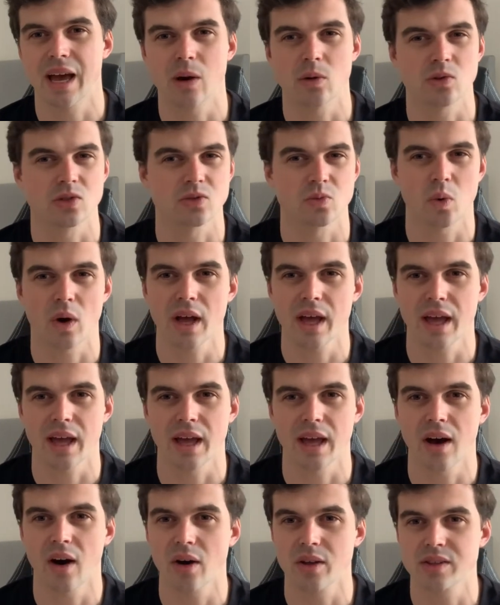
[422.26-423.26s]

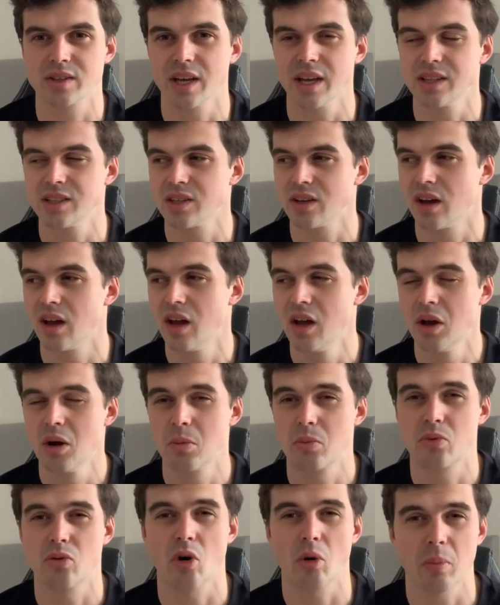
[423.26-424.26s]
elsewhere. Arteta
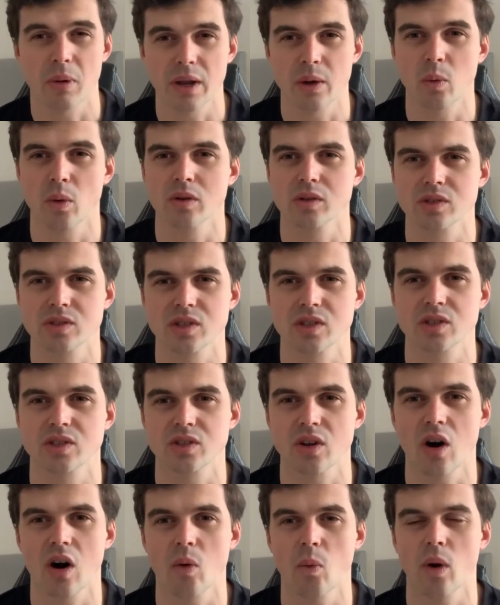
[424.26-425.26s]
probably wants to
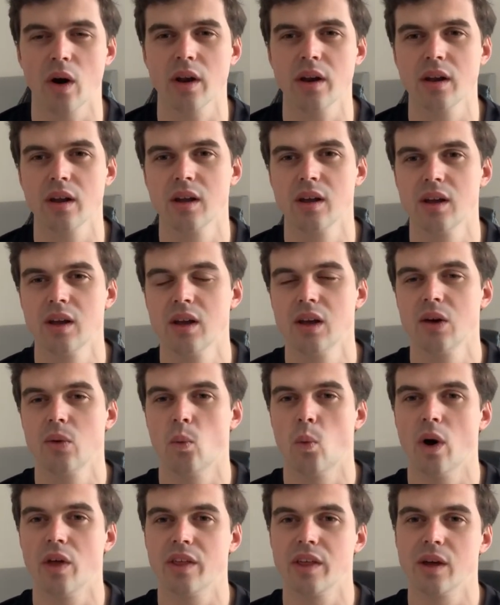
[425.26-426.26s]
start one.
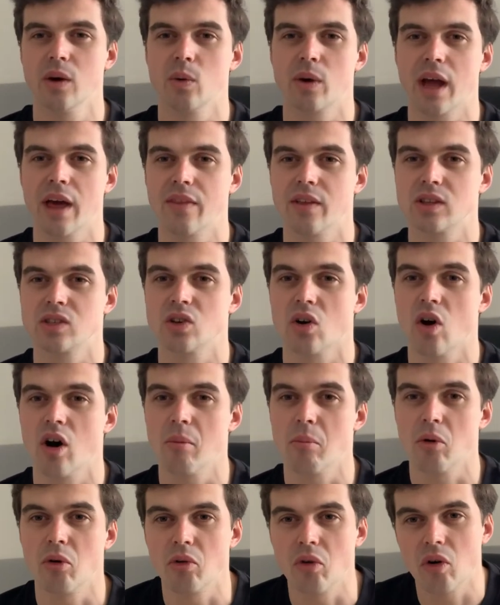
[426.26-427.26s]
Whether he'll get the
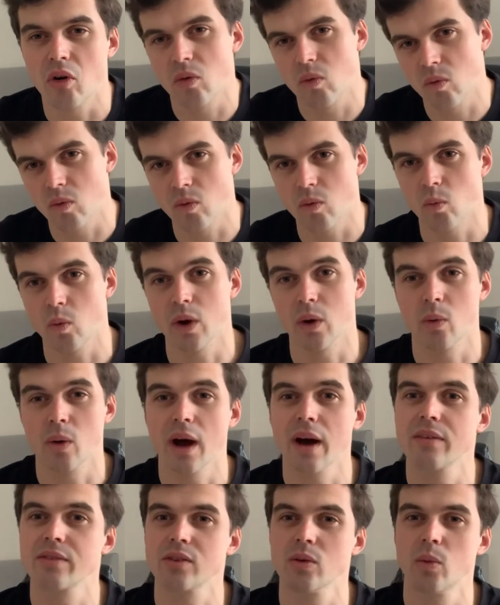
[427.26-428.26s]
time or not, we'll
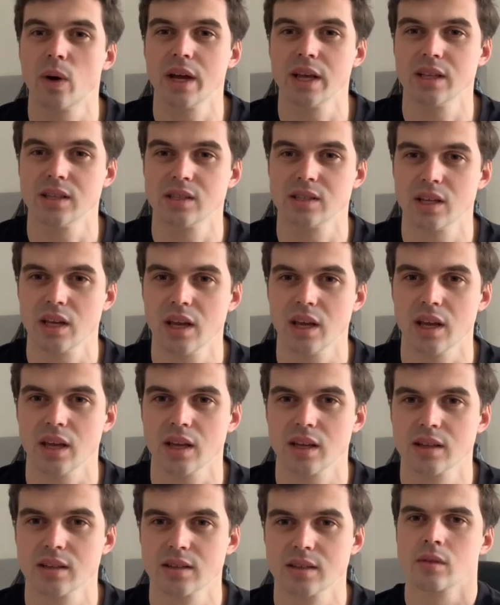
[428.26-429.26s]
have to wait and see.
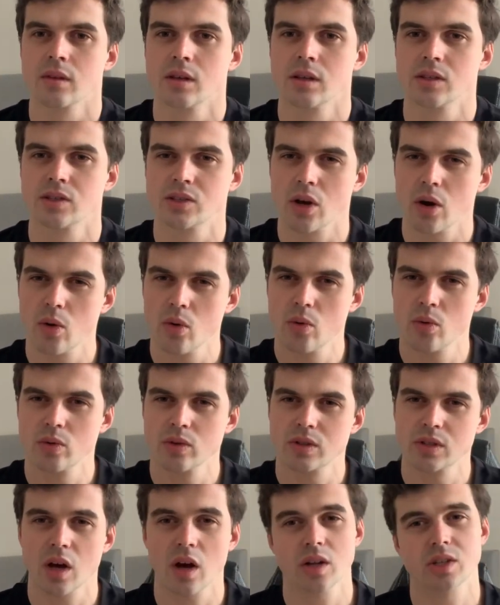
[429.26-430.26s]
So
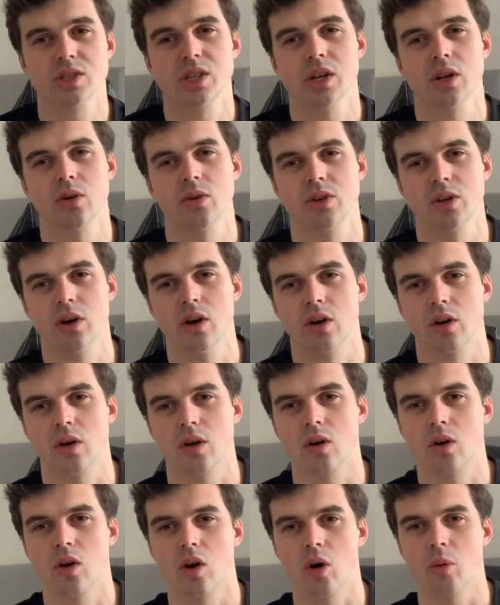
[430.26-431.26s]
touching on
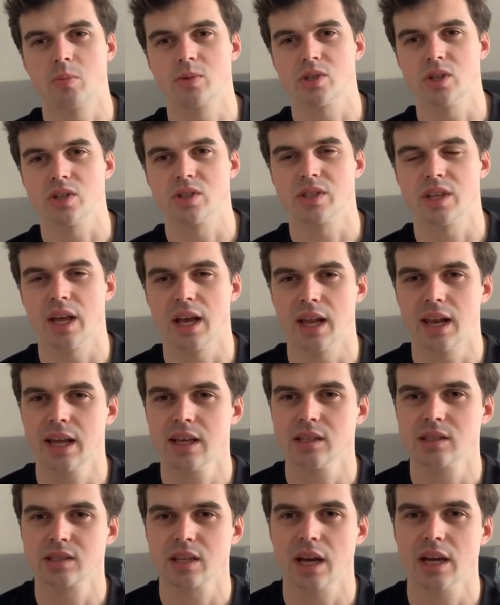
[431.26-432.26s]
Jurgen Klopp just there,
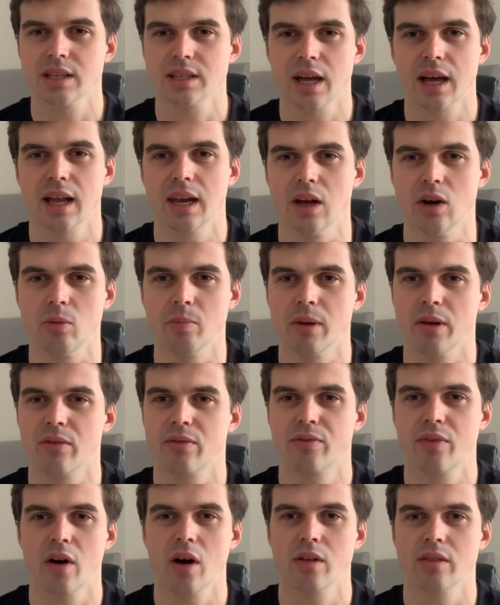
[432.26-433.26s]
let's take that a little bit
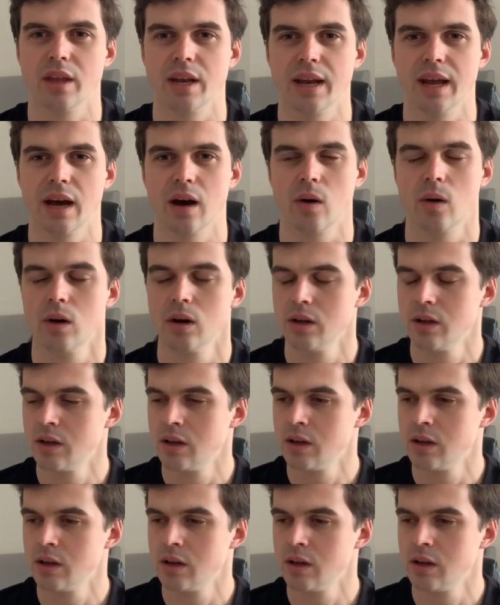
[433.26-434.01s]
further. Now,